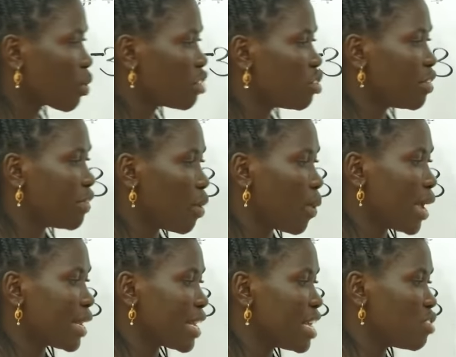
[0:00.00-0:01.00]
quotient the
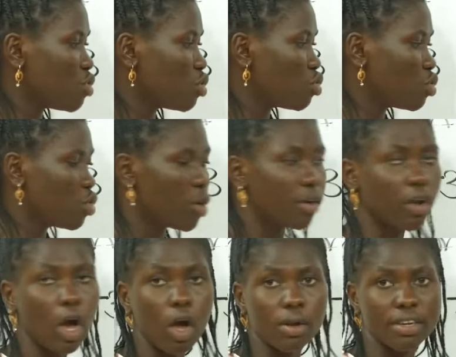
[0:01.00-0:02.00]
way it is. You should not
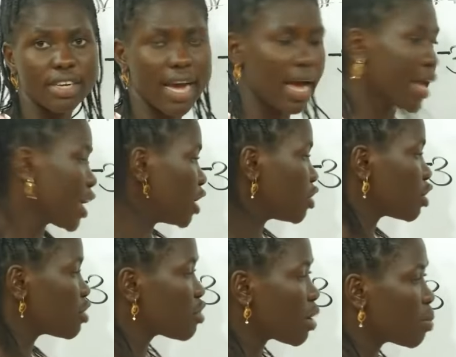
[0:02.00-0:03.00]
alter.
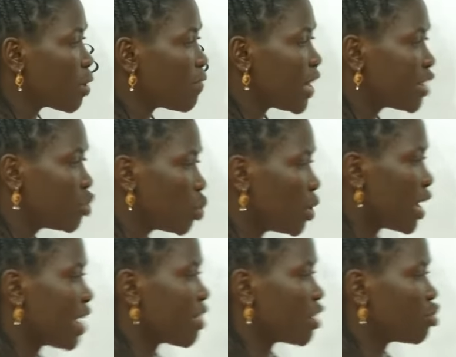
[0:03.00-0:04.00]
Don't remove the 2,
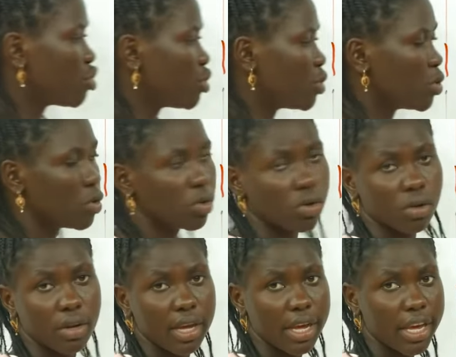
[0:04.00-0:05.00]
neither should you
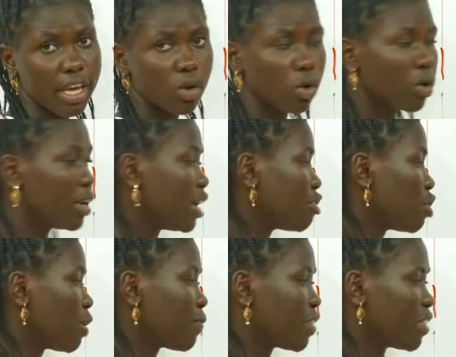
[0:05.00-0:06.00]
include the
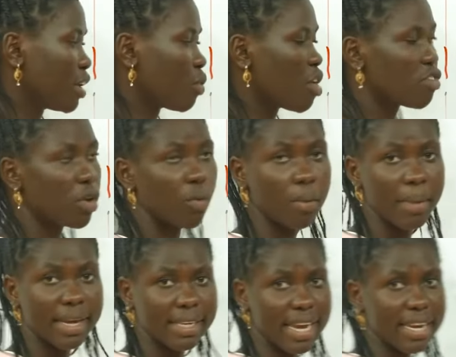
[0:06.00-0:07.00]
12 in the equation. We
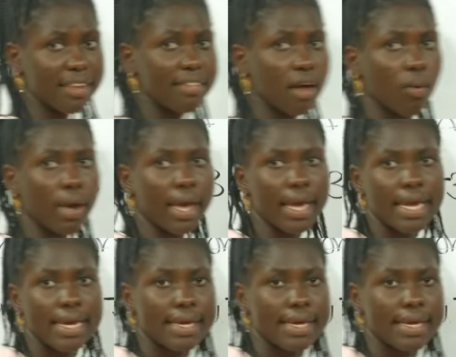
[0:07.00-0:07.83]
maintain it the way